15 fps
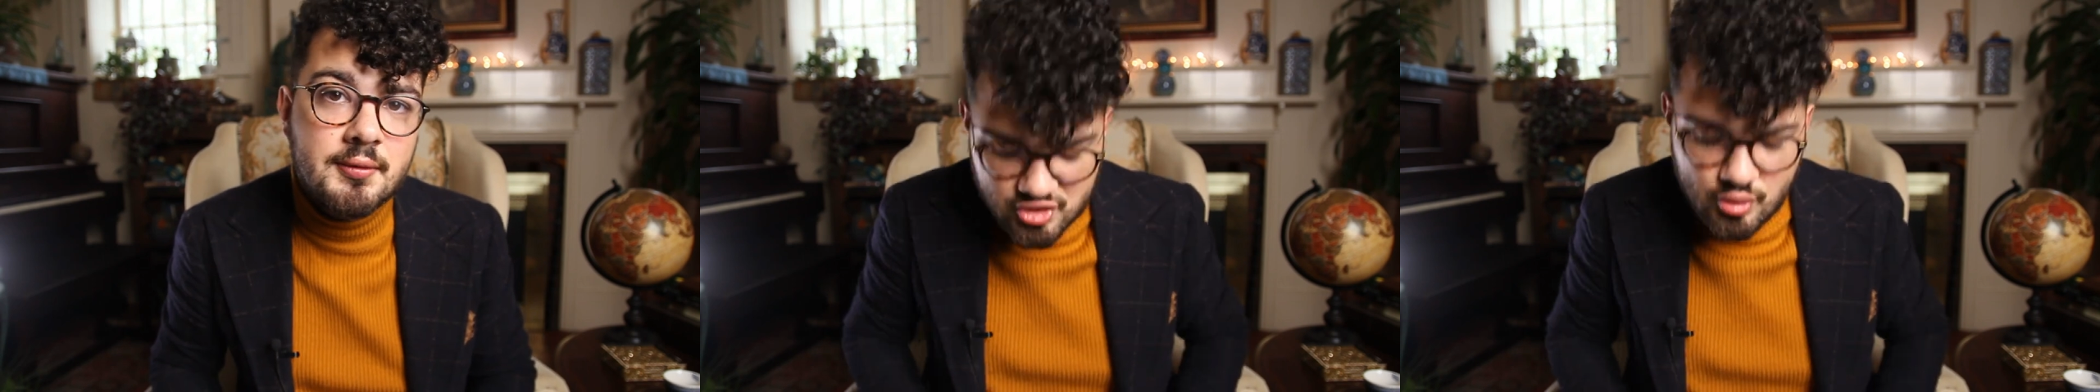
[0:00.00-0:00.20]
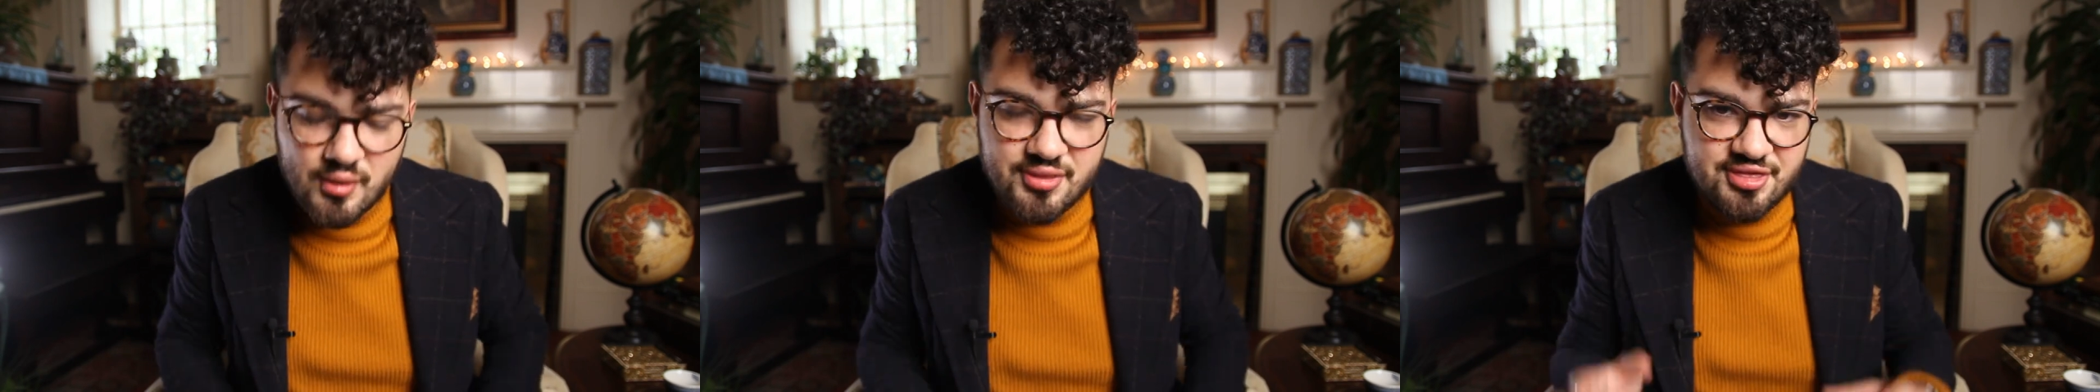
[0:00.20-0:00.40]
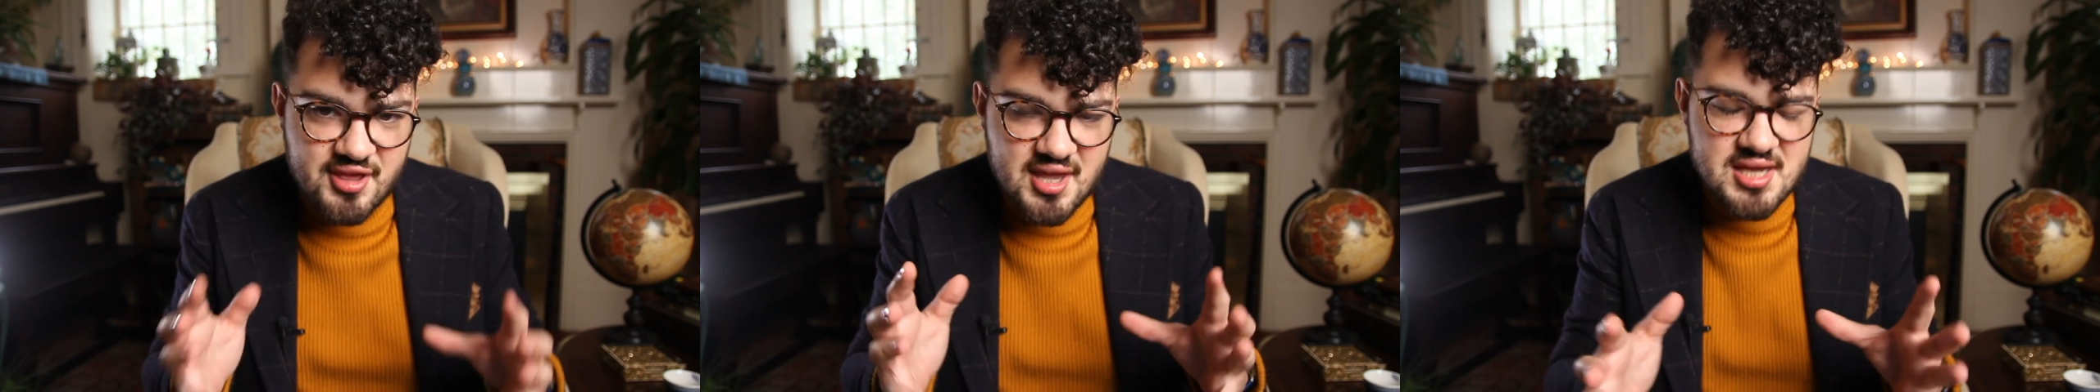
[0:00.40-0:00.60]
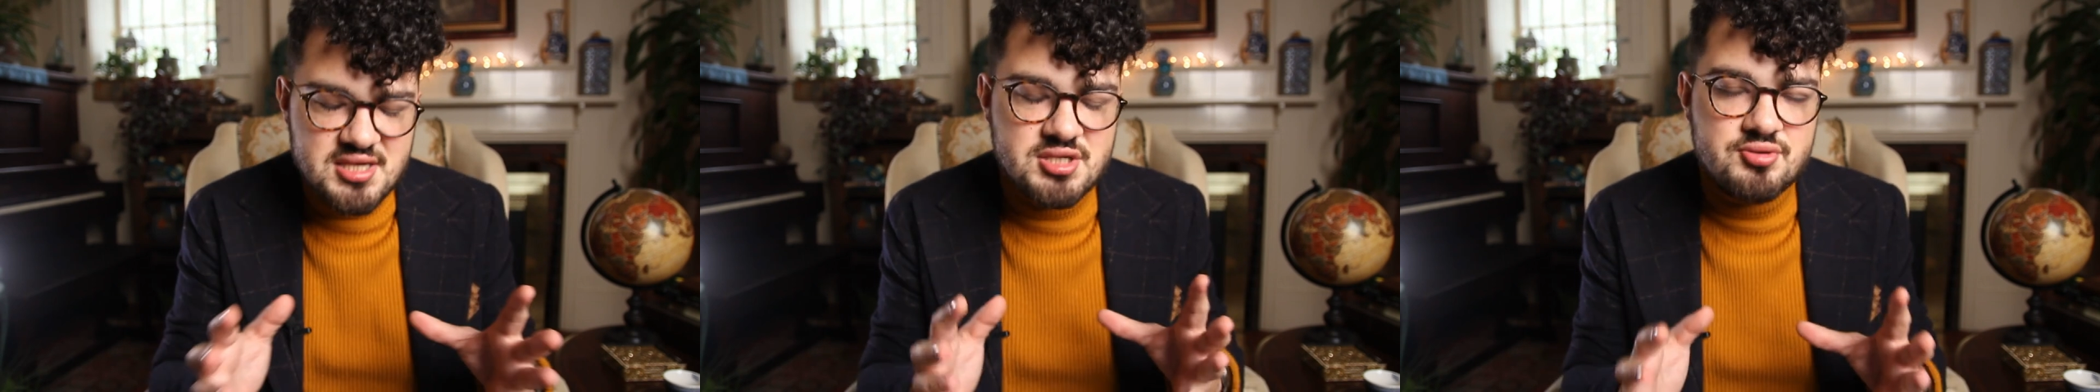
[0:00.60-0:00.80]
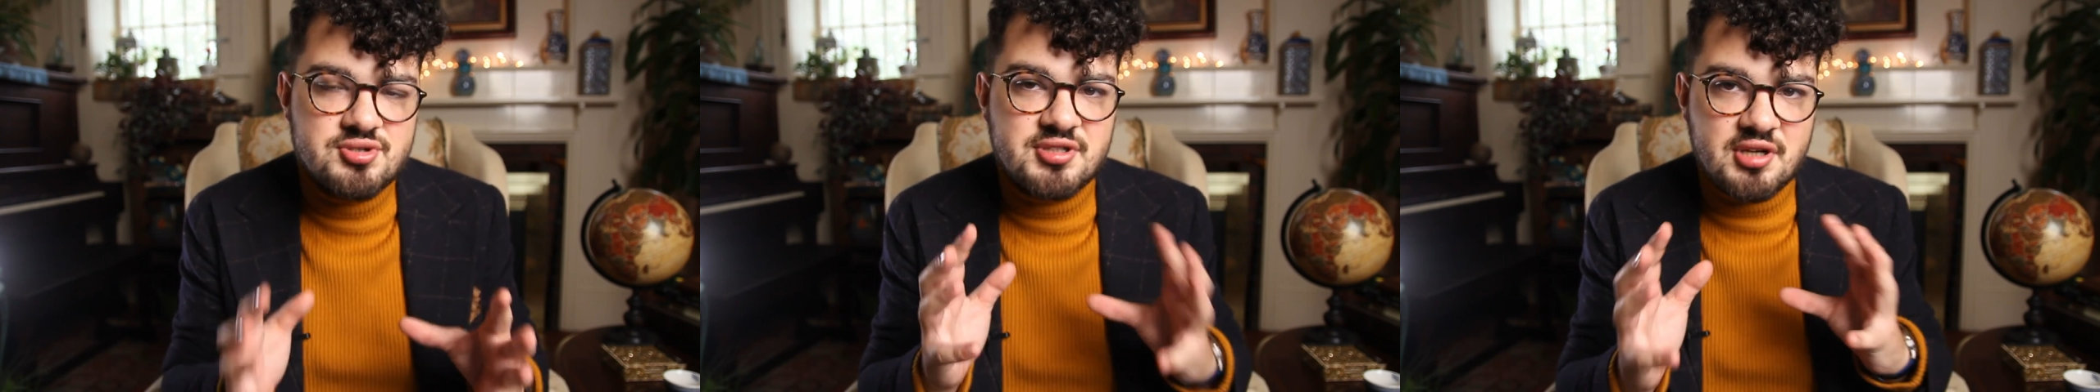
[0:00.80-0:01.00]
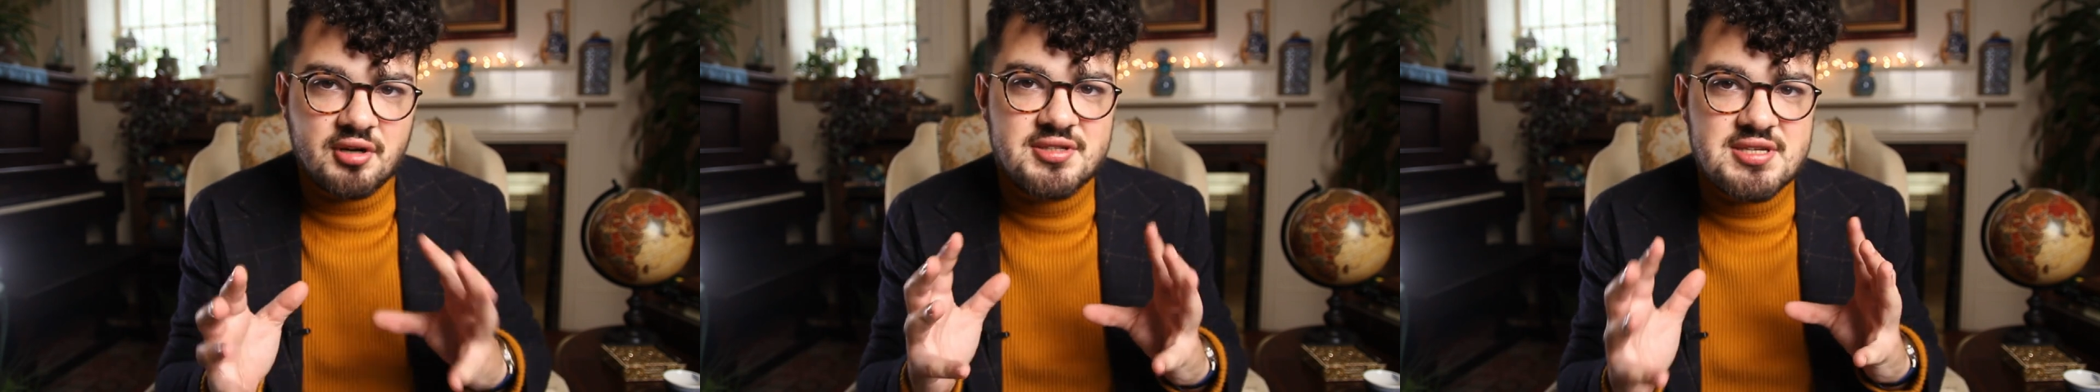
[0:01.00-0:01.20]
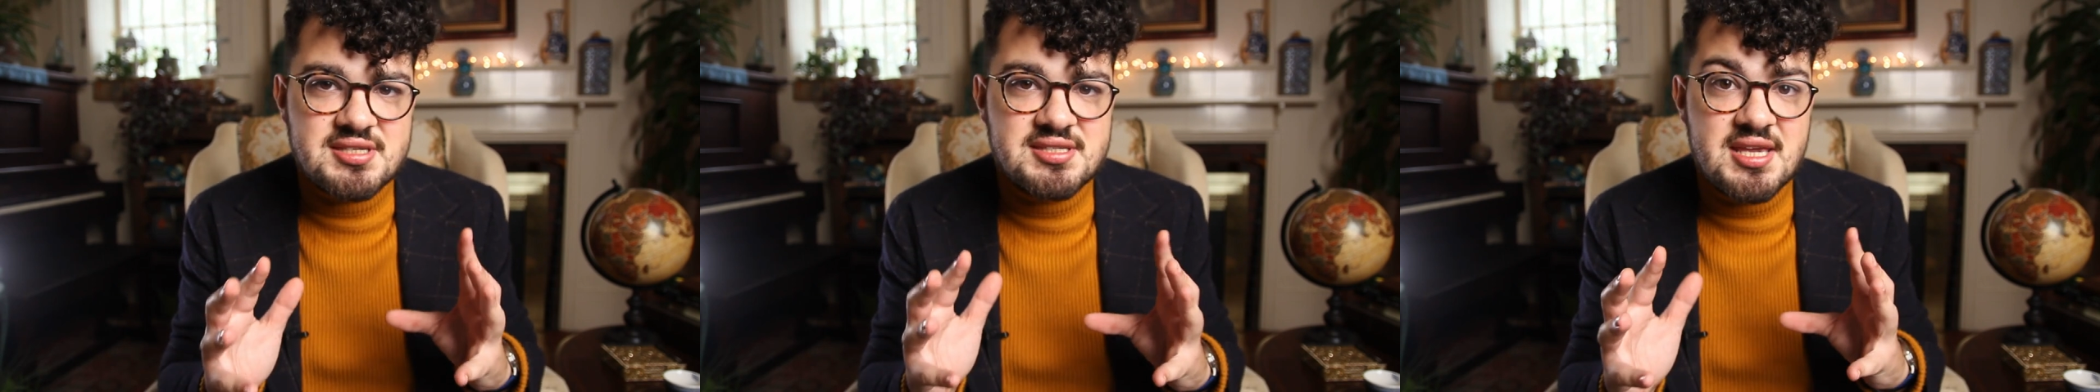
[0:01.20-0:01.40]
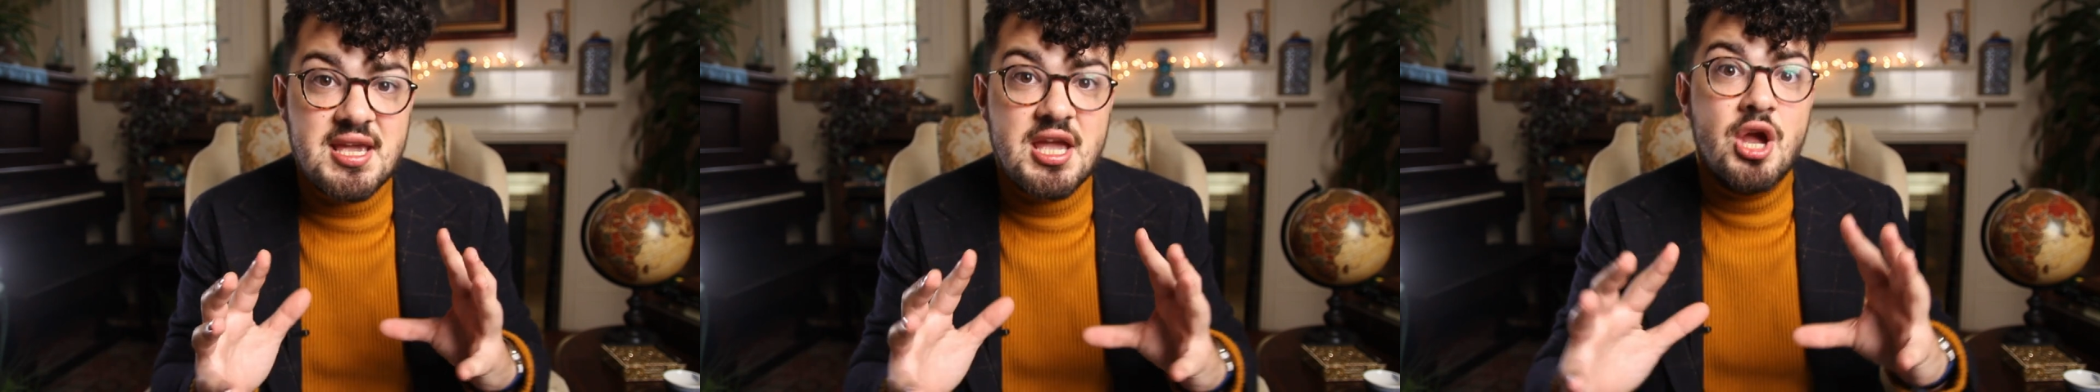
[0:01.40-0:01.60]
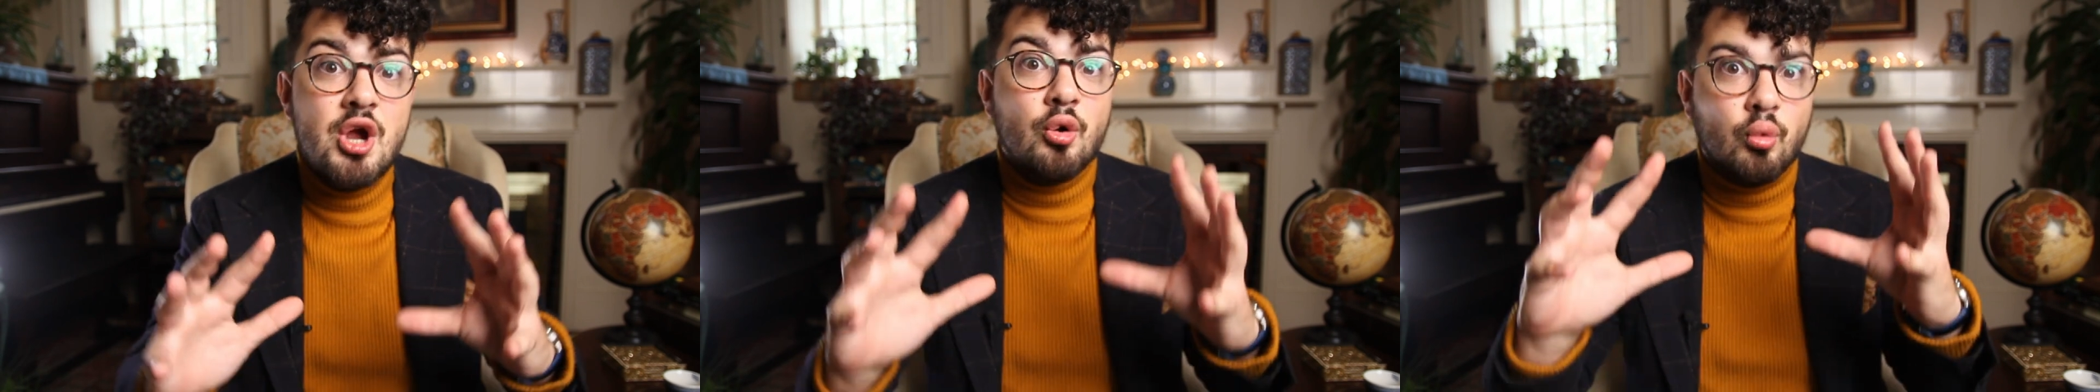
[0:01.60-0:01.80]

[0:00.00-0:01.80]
So, with these, you start to see